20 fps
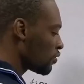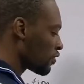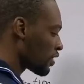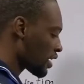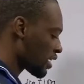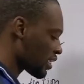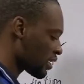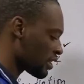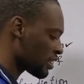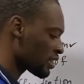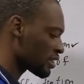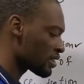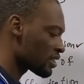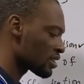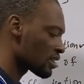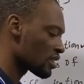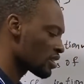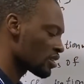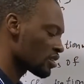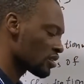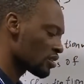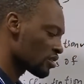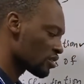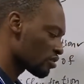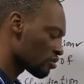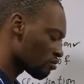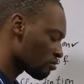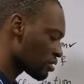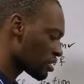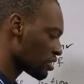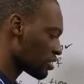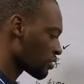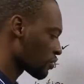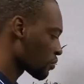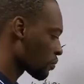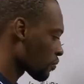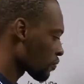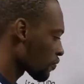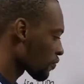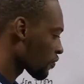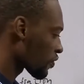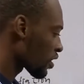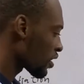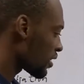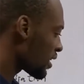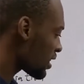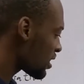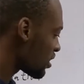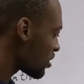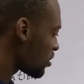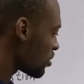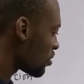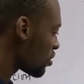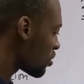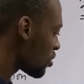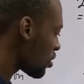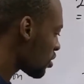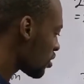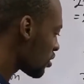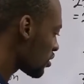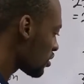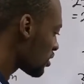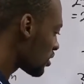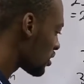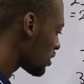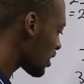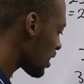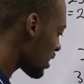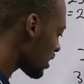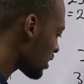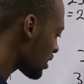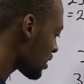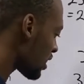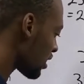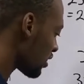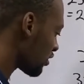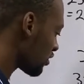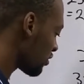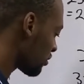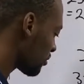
over S squared. That is your answer.